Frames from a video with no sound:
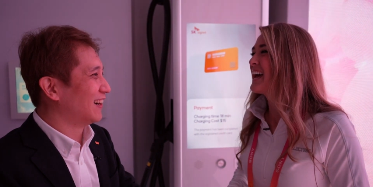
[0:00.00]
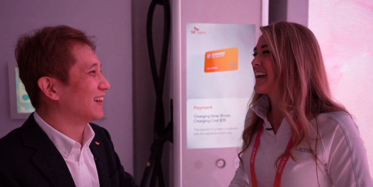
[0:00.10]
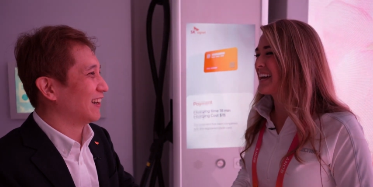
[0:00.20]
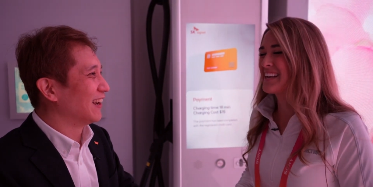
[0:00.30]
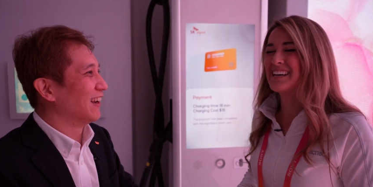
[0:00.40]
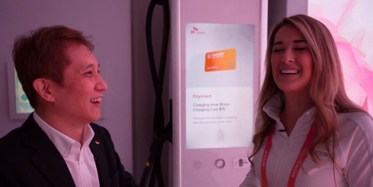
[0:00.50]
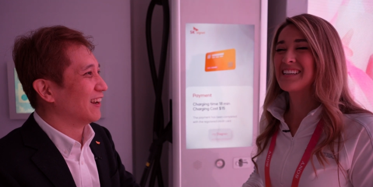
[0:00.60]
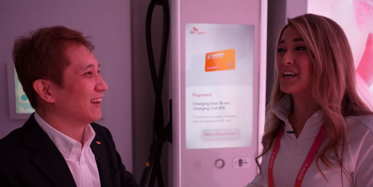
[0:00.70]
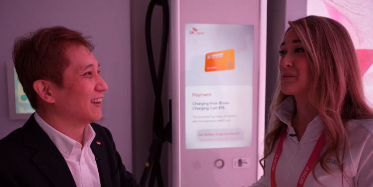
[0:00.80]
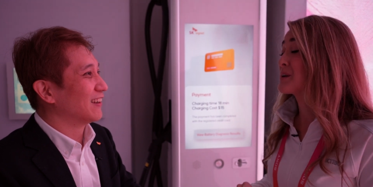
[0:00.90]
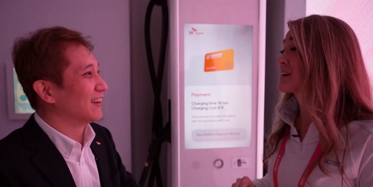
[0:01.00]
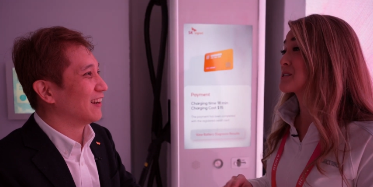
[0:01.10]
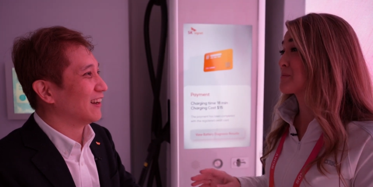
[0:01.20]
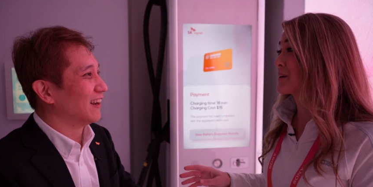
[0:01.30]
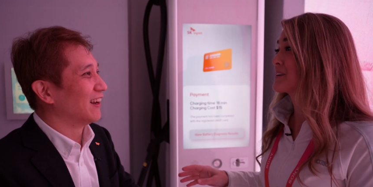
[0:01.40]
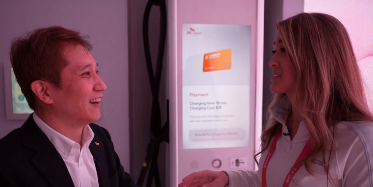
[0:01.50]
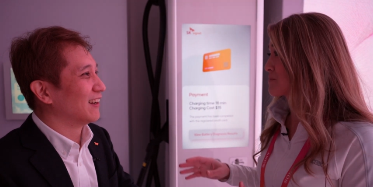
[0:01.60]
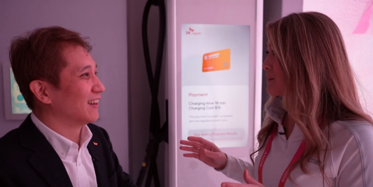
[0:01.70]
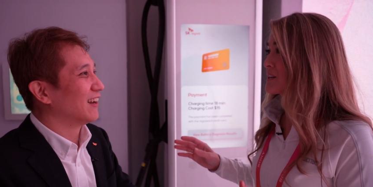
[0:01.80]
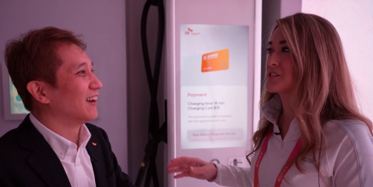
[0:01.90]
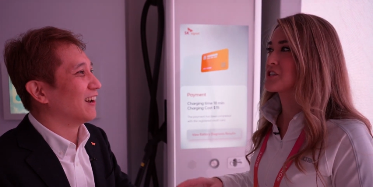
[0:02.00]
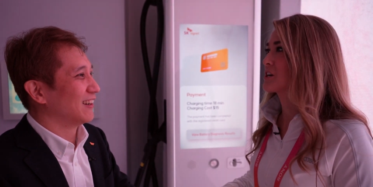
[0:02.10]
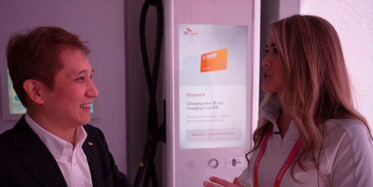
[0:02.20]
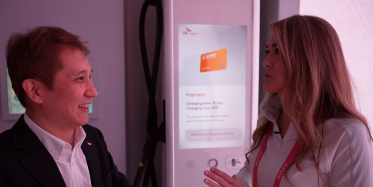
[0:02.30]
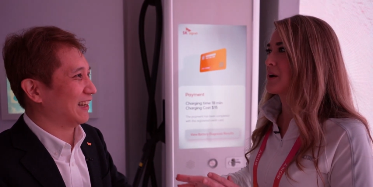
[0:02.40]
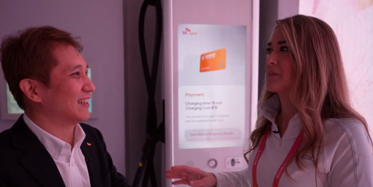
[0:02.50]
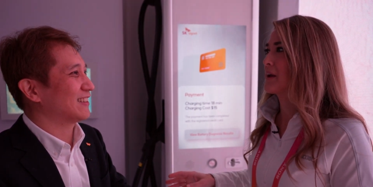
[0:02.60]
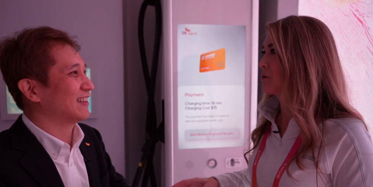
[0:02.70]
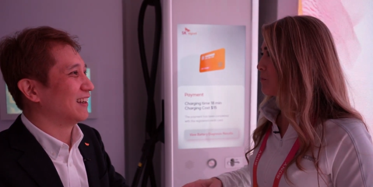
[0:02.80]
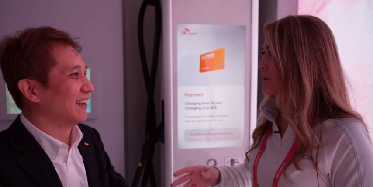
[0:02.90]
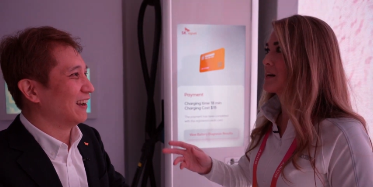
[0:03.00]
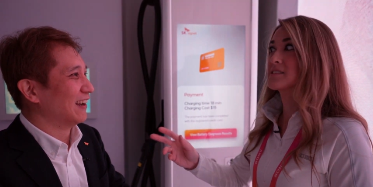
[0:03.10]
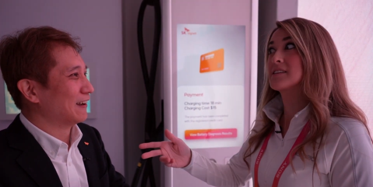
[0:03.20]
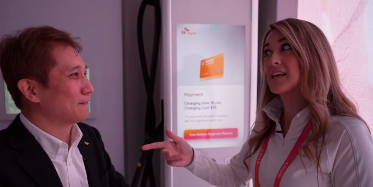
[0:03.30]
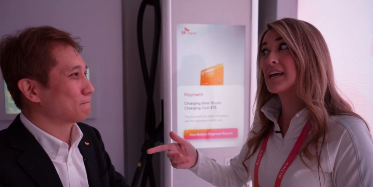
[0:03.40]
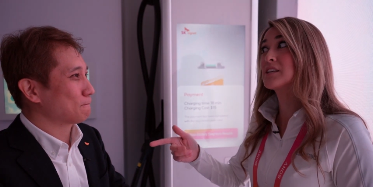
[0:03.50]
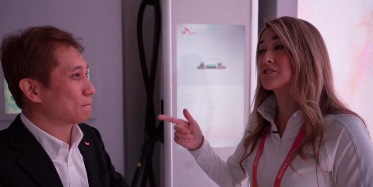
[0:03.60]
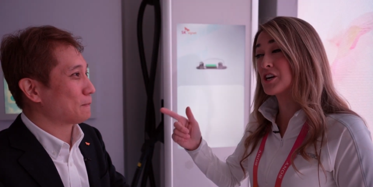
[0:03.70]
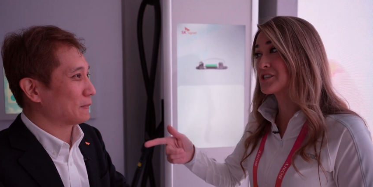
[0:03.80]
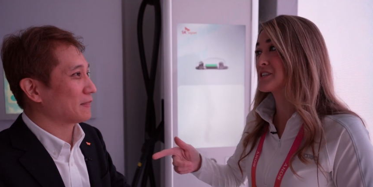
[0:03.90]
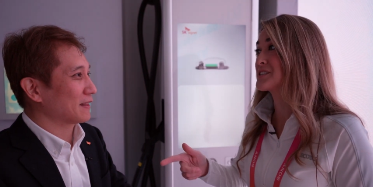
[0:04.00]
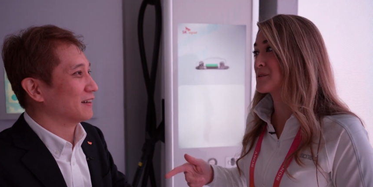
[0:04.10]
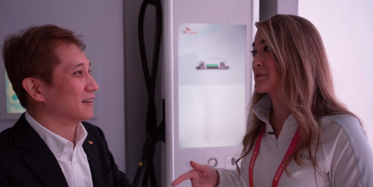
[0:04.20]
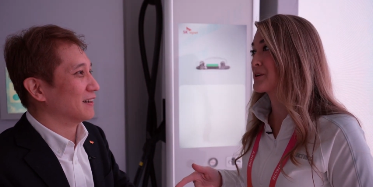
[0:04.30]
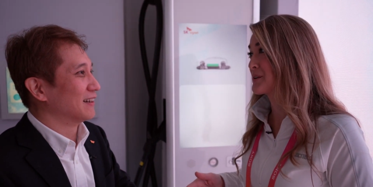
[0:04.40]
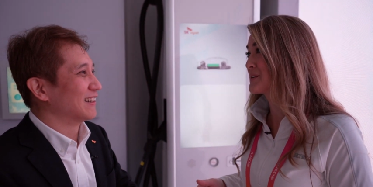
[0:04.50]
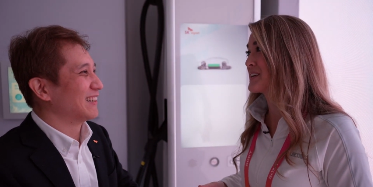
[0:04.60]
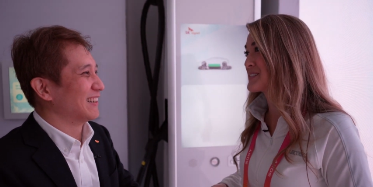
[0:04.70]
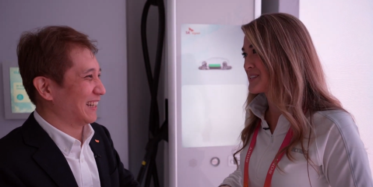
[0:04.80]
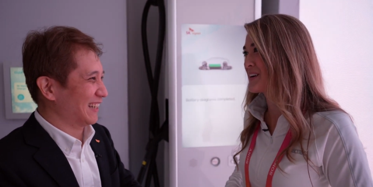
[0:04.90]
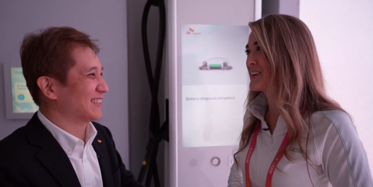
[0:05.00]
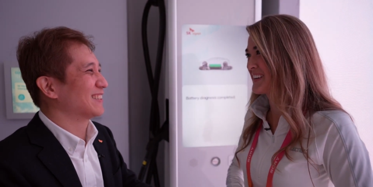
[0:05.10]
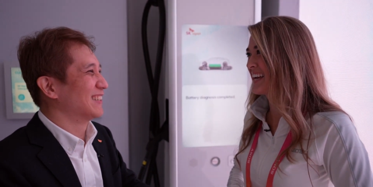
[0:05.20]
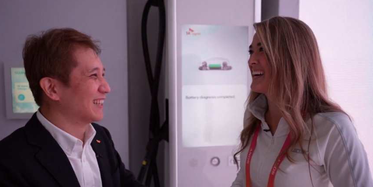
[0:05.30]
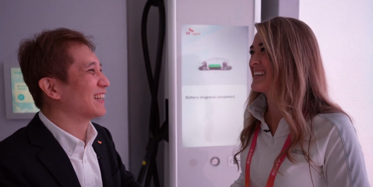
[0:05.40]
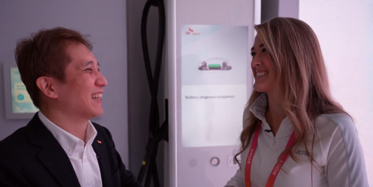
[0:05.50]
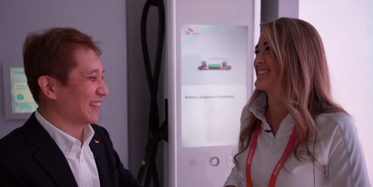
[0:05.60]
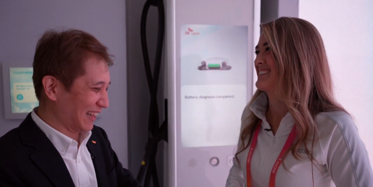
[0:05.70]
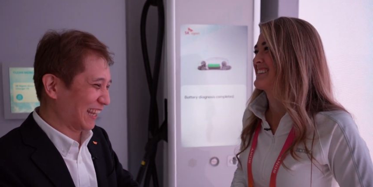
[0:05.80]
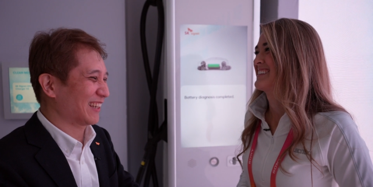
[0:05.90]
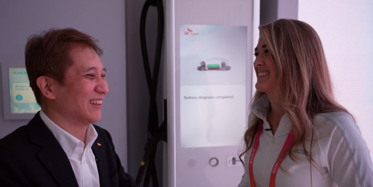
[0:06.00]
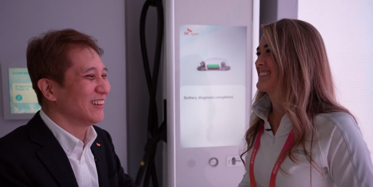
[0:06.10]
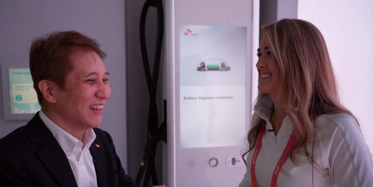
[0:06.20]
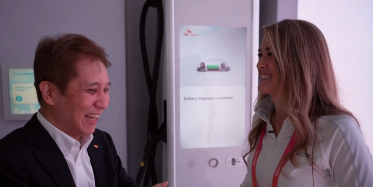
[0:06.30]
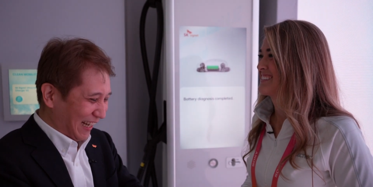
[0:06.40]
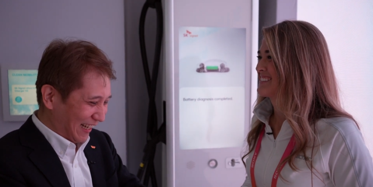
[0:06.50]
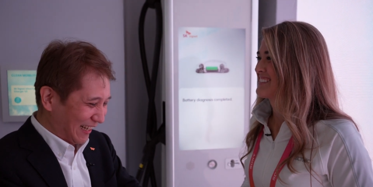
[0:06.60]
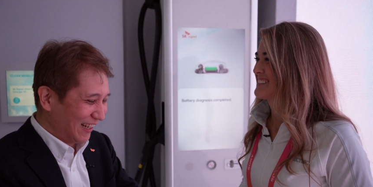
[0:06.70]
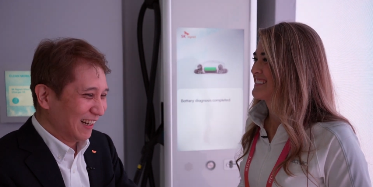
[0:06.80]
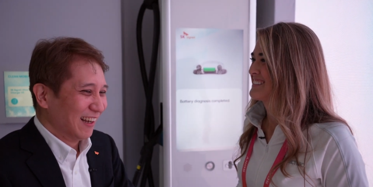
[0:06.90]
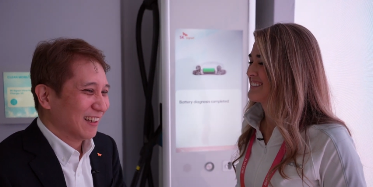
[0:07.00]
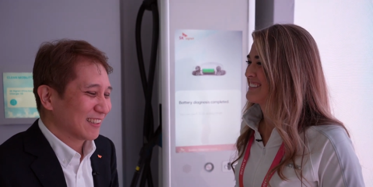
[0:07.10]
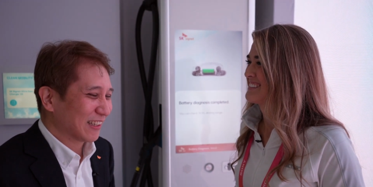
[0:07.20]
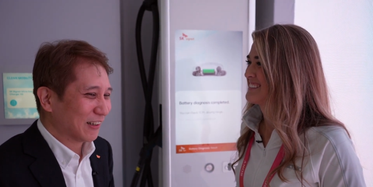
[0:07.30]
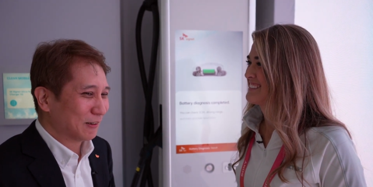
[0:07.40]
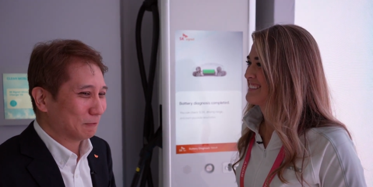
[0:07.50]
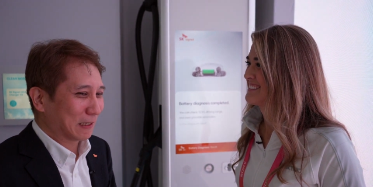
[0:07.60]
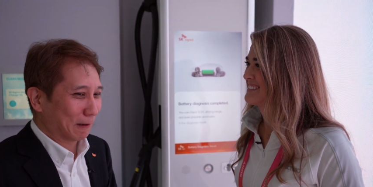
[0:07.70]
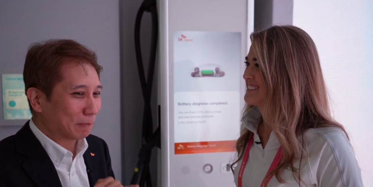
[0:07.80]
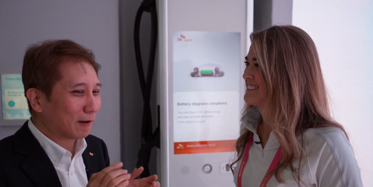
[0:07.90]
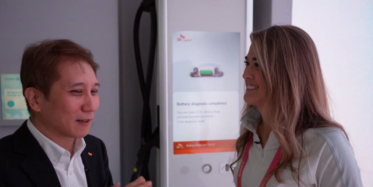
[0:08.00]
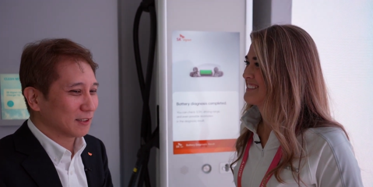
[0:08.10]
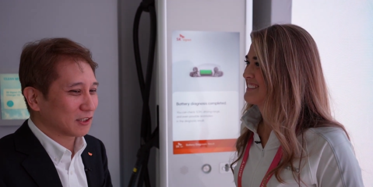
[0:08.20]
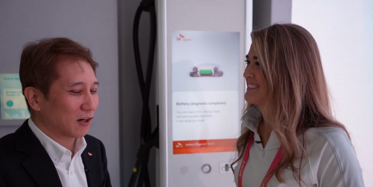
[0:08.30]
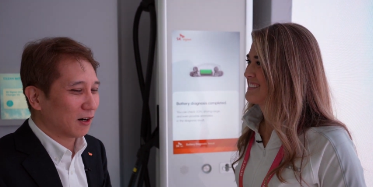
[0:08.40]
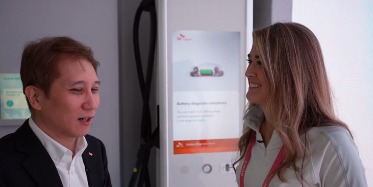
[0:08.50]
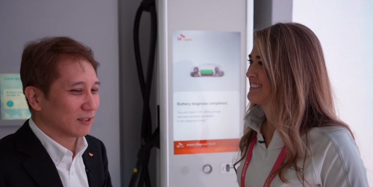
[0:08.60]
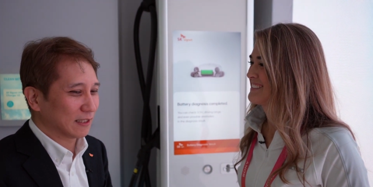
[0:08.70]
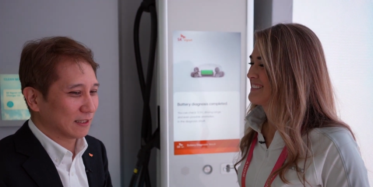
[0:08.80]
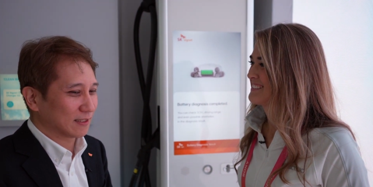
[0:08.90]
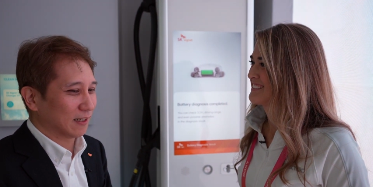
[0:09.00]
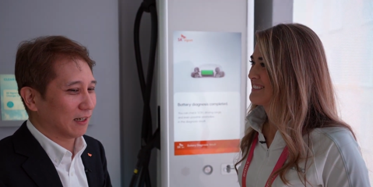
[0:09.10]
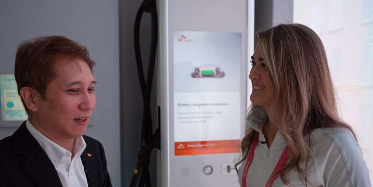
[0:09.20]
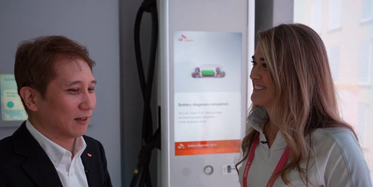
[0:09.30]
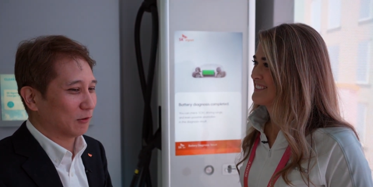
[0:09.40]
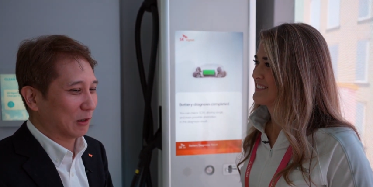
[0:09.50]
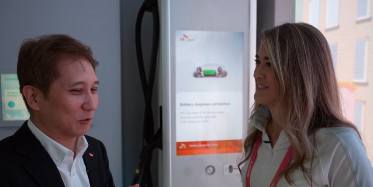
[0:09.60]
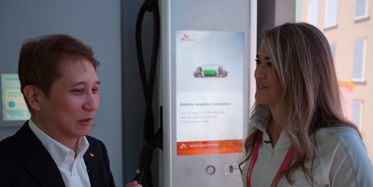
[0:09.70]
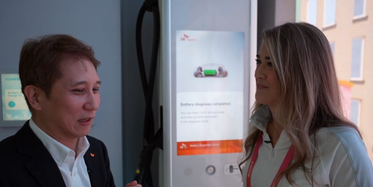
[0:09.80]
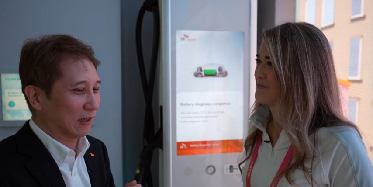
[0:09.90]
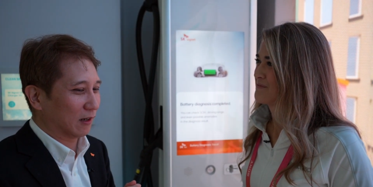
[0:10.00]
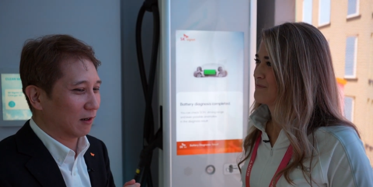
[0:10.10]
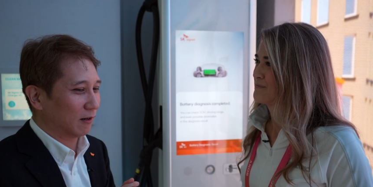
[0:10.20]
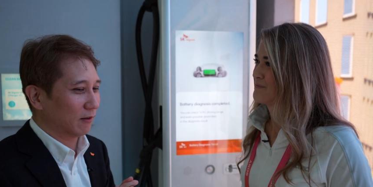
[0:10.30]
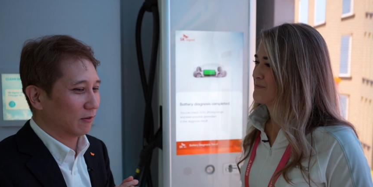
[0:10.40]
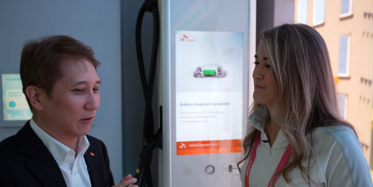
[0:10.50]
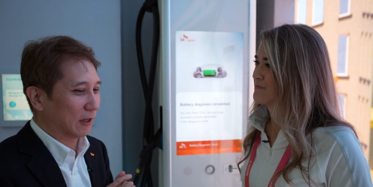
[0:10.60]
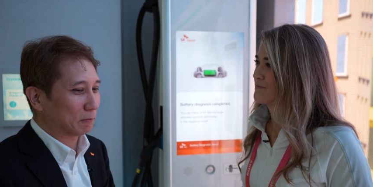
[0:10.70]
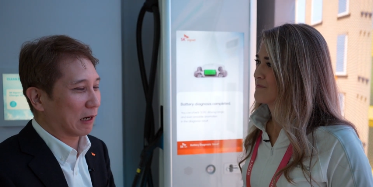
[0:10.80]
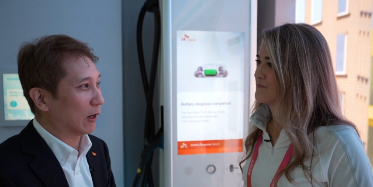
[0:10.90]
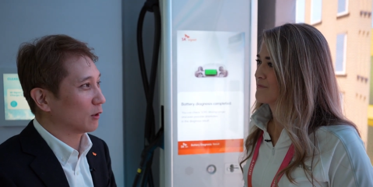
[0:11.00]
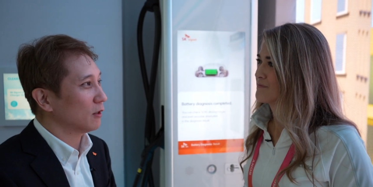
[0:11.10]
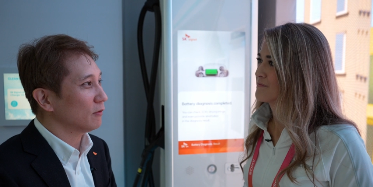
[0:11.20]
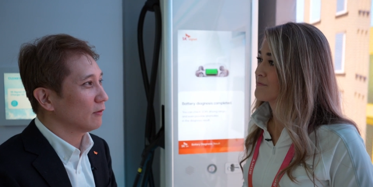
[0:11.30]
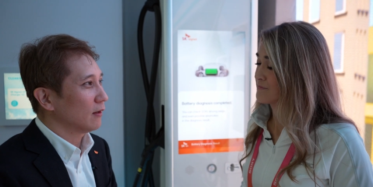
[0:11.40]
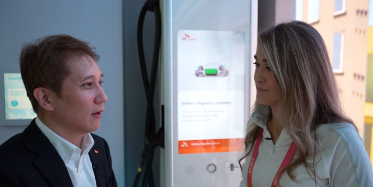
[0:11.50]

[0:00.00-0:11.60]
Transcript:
Speaker 1: And yeah, we experienced plug and charge throughout that whole process and charged on some of your units, so yes.
Speaker 2: Thank you. So yeah, plug and charge is what we are very proud of.